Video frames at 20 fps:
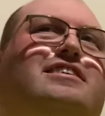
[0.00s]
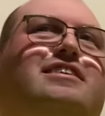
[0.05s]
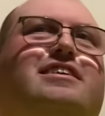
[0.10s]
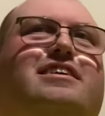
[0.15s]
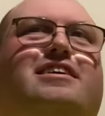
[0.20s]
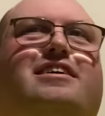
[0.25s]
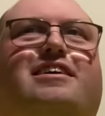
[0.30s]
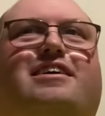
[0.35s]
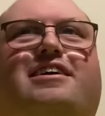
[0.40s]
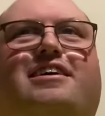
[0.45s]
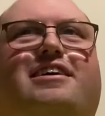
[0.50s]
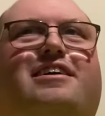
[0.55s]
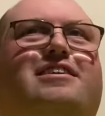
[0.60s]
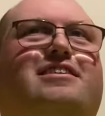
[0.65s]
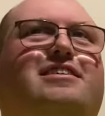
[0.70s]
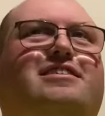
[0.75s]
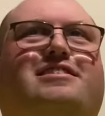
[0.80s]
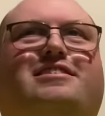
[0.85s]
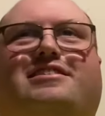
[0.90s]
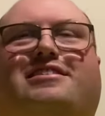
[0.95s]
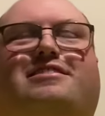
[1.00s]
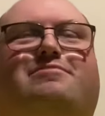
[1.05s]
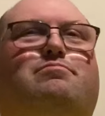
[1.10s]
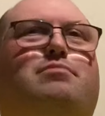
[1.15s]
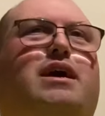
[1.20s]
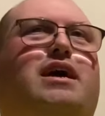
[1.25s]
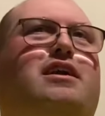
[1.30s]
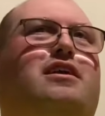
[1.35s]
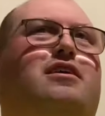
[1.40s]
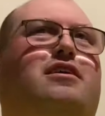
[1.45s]
Oh, they just
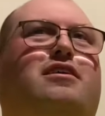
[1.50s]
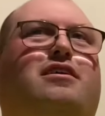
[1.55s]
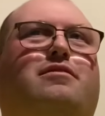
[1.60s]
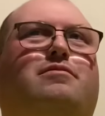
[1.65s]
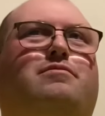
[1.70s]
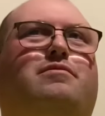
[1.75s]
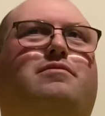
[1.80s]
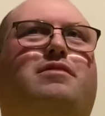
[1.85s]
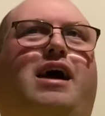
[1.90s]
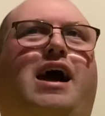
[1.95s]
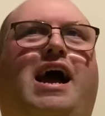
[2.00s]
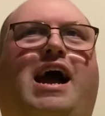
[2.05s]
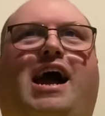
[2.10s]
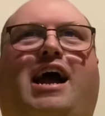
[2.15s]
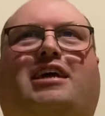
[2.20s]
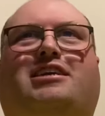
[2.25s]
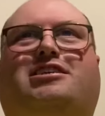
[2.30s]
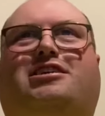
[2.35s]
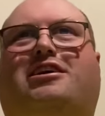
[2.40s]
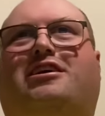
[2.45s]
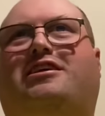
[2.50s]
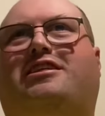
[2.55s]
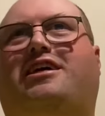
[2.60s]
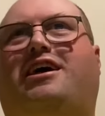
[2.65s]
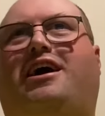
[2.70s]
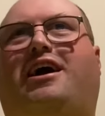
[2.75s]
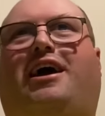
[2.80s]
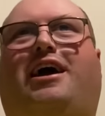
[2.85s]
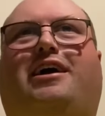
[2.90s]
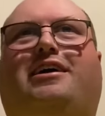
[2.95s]
made a hash of
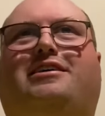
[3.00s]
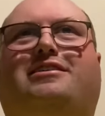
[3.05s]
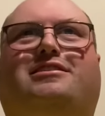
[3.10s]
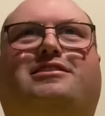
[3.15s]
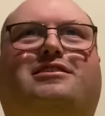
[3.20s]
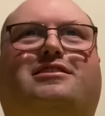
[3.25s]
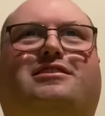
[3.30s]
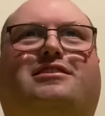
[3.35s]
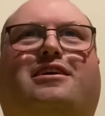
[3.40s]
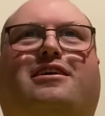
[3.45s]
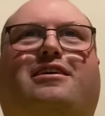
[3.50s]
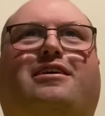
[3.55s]
that. It just